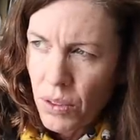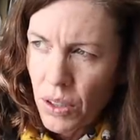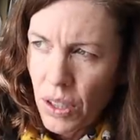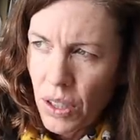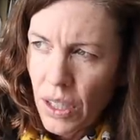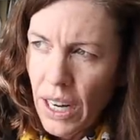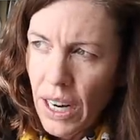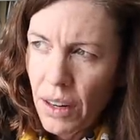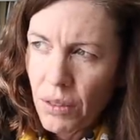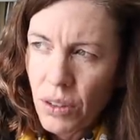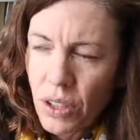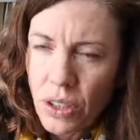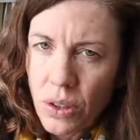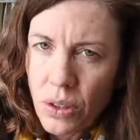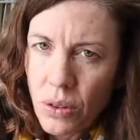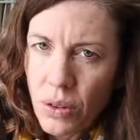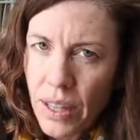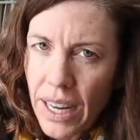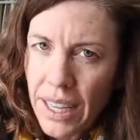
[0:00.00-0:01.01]
for every
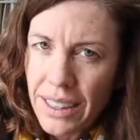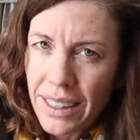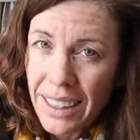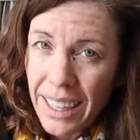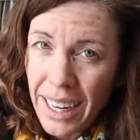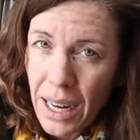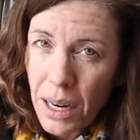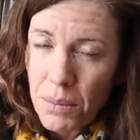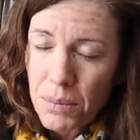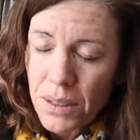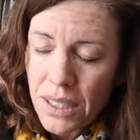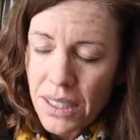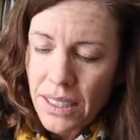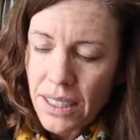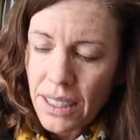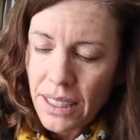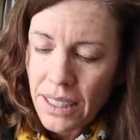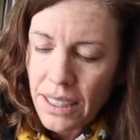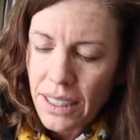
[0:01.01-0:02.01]
ewe that lambs
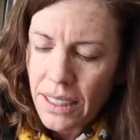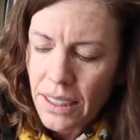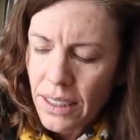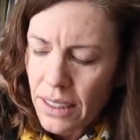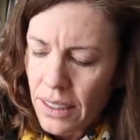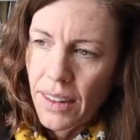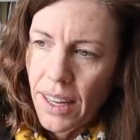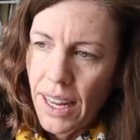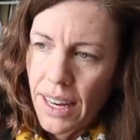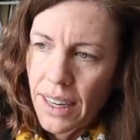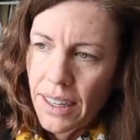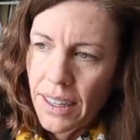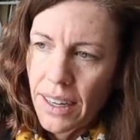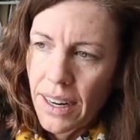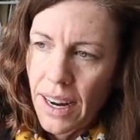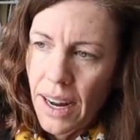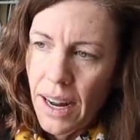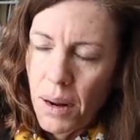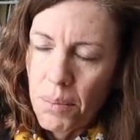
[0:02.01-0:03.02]
in a year.
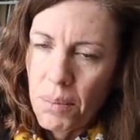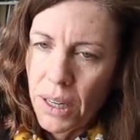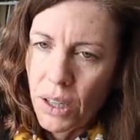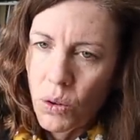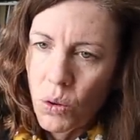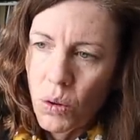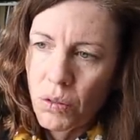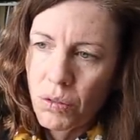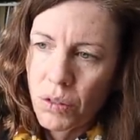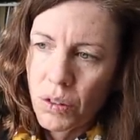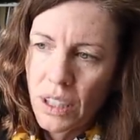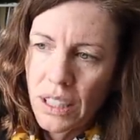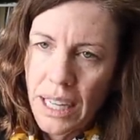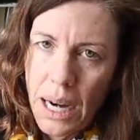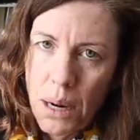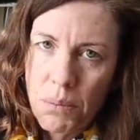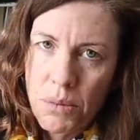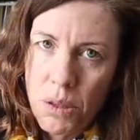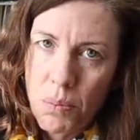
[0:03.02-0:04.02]
Then my goal for
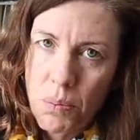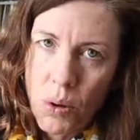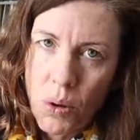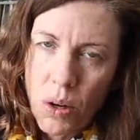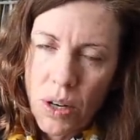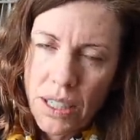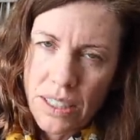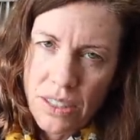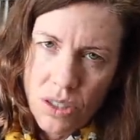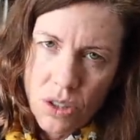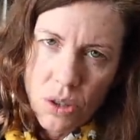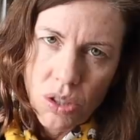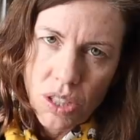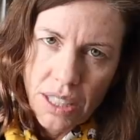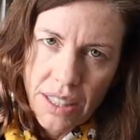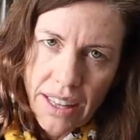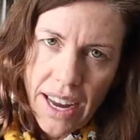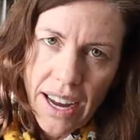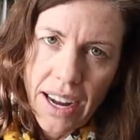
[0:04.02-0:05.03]
lambs born is
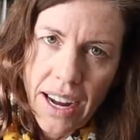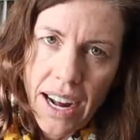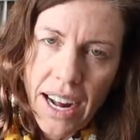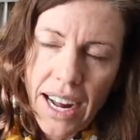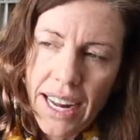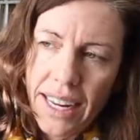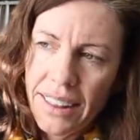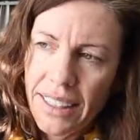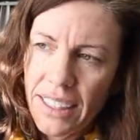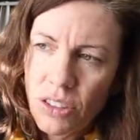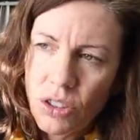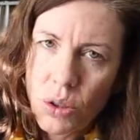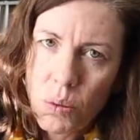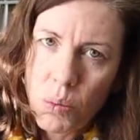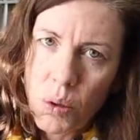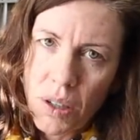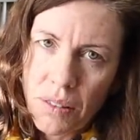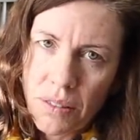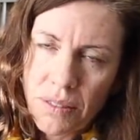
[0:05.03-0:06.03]
usually that high, like
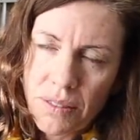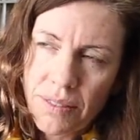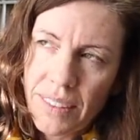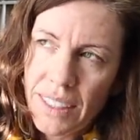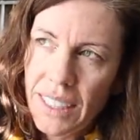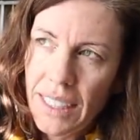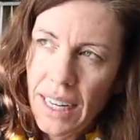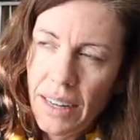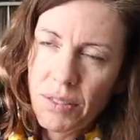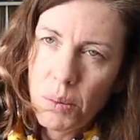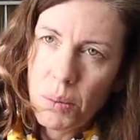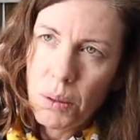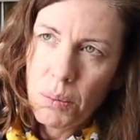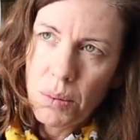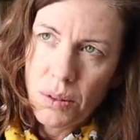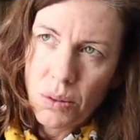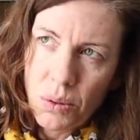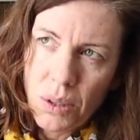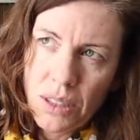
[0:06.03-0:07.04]
it'd have to be
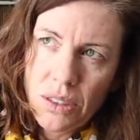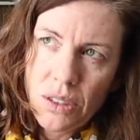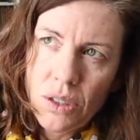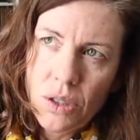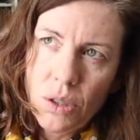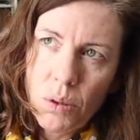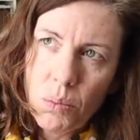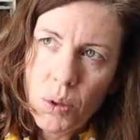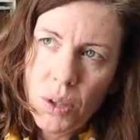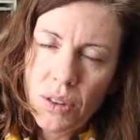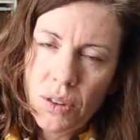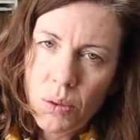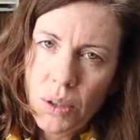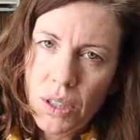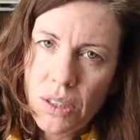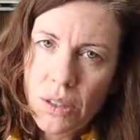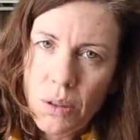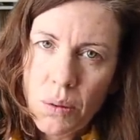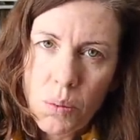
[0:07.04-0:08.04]
between
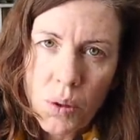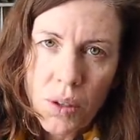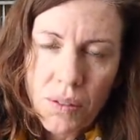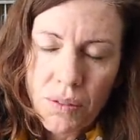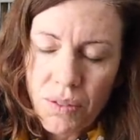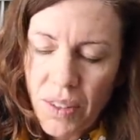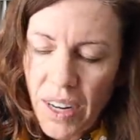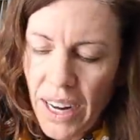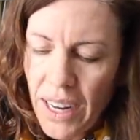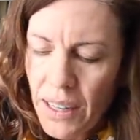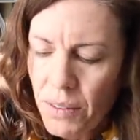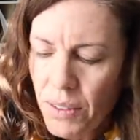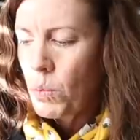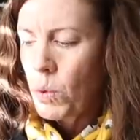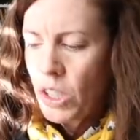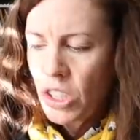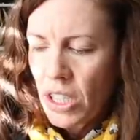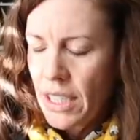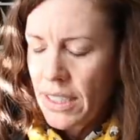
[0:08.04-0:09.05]
2.3 and 2.5,
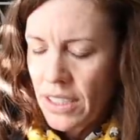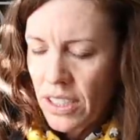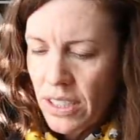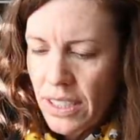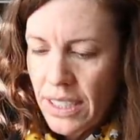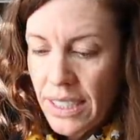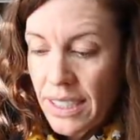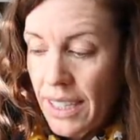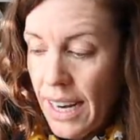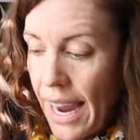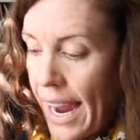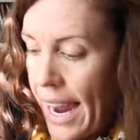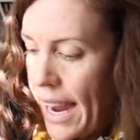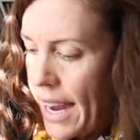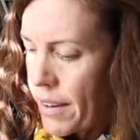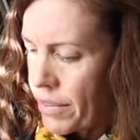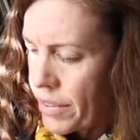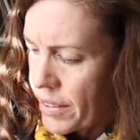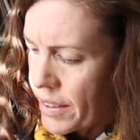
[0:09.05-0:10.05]
which I just didn't
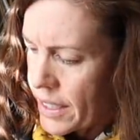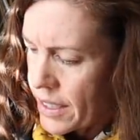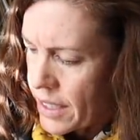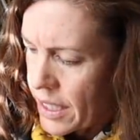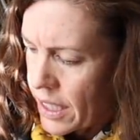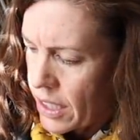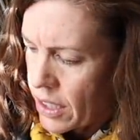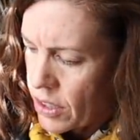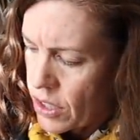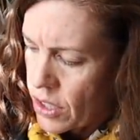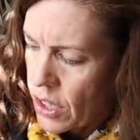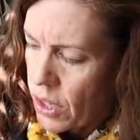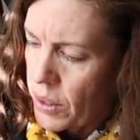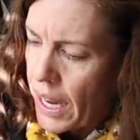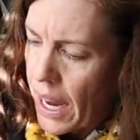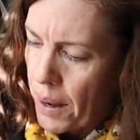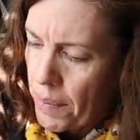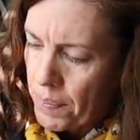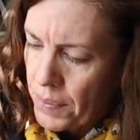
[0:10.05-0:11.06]
have this year. So
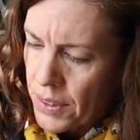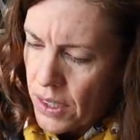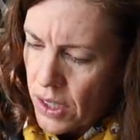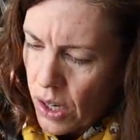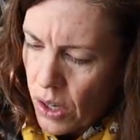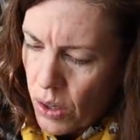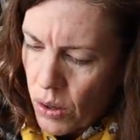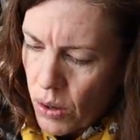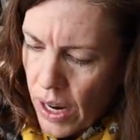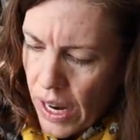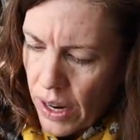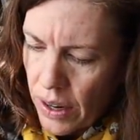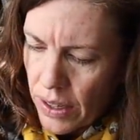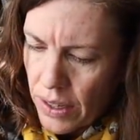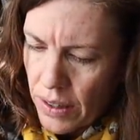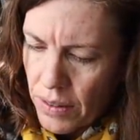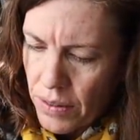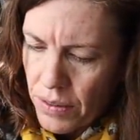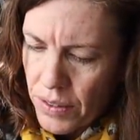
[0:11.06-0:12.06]
yeah, so
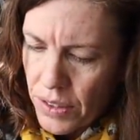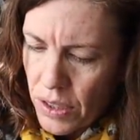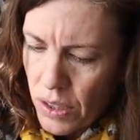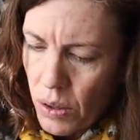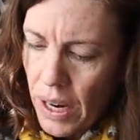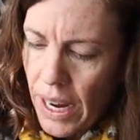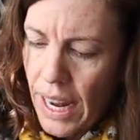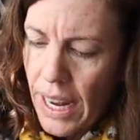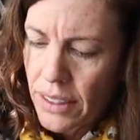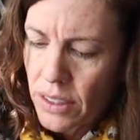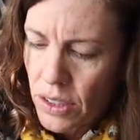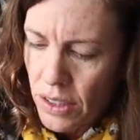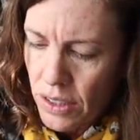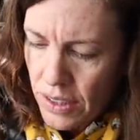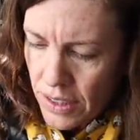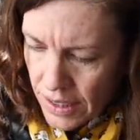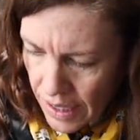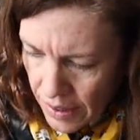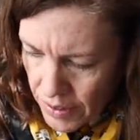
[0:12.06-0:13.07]
I had
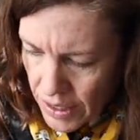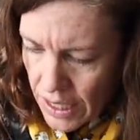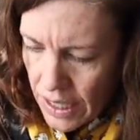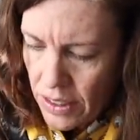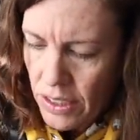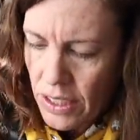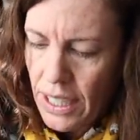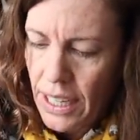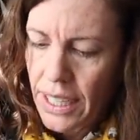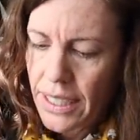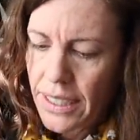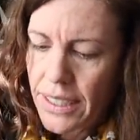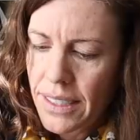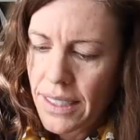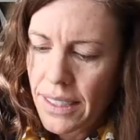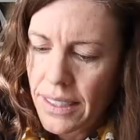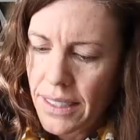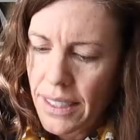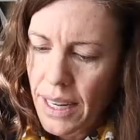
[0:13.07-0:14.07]

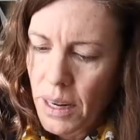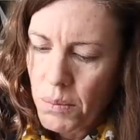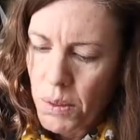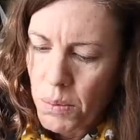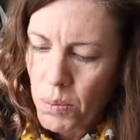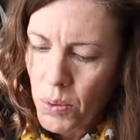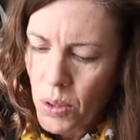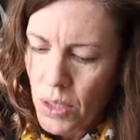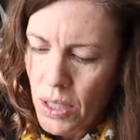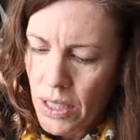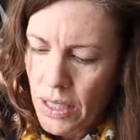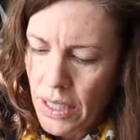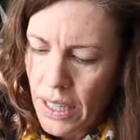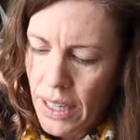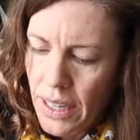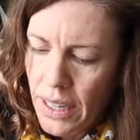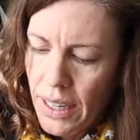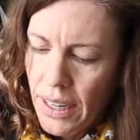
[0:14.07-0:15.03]
786 lambs born